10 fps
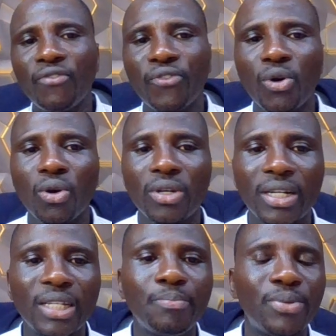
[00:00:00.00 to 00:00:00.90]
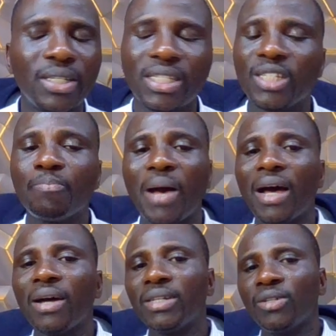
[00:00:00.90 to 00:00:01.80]
for Great British
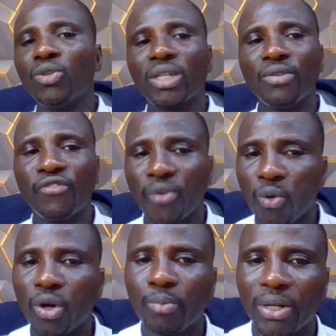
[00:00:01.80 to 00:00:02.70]
Pound looking forward.